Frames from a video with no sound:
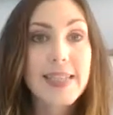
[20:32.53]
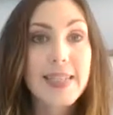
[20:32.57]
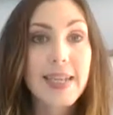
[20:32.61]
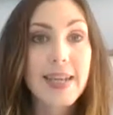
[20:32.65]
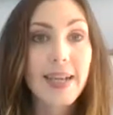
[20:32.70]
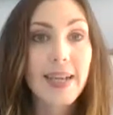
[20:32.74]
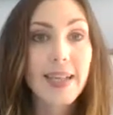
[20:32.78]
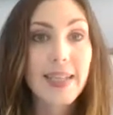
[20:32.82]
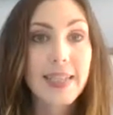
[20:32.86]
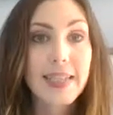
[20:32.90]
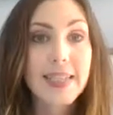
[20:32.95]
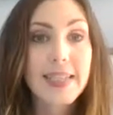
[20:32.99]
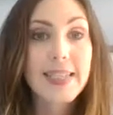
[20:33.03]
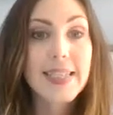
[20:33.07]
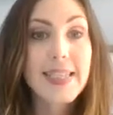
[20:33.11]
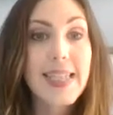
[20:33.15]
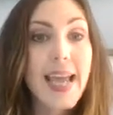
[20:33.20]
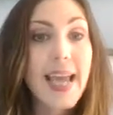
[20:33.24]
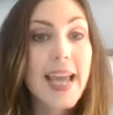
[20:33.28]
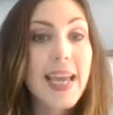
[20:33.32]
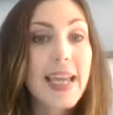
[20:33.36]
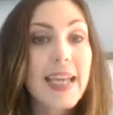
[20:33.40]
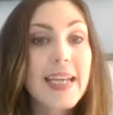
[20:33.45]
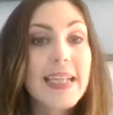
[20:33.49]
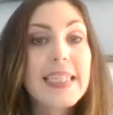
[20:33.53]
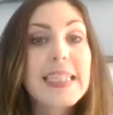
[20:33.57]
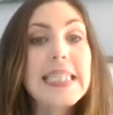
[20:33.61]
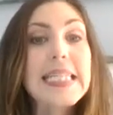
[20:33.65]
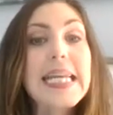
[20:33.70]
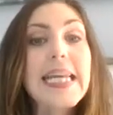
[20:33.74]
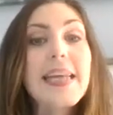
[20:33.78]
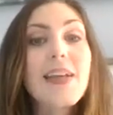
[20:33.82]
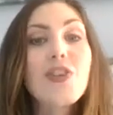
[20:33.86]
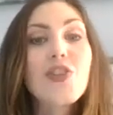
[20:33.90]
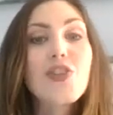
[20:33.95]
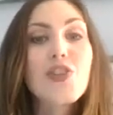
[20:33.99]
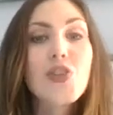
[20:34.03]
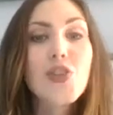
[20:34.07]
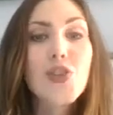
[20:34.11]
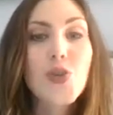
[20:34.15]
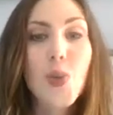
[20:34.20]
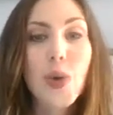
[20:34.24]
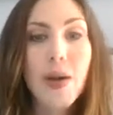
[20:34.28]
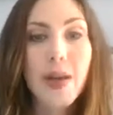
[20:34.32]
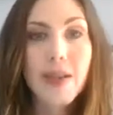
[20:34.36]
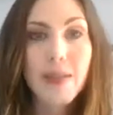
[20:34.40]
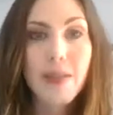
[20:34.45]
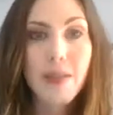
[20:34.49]
that I like to say is
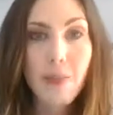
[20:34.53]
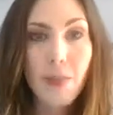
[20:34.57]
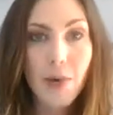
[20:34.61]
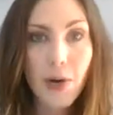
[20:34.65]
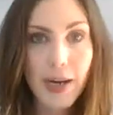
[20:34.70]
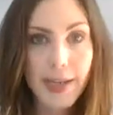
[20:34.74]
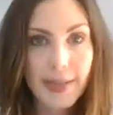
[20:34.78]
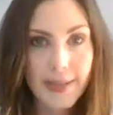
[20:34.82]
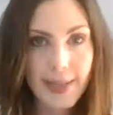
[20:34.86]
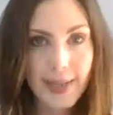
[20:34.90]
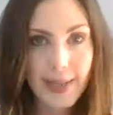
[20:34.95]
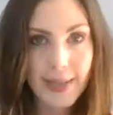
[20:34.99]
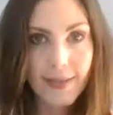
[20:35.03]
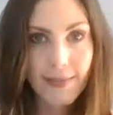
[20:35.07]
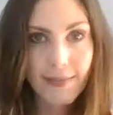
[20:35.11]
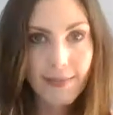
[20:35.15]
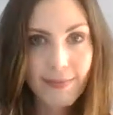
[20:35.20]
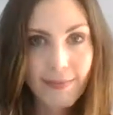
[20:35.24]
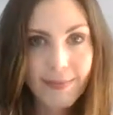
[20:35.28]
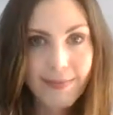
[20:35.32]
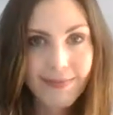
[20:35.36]
enjoy the present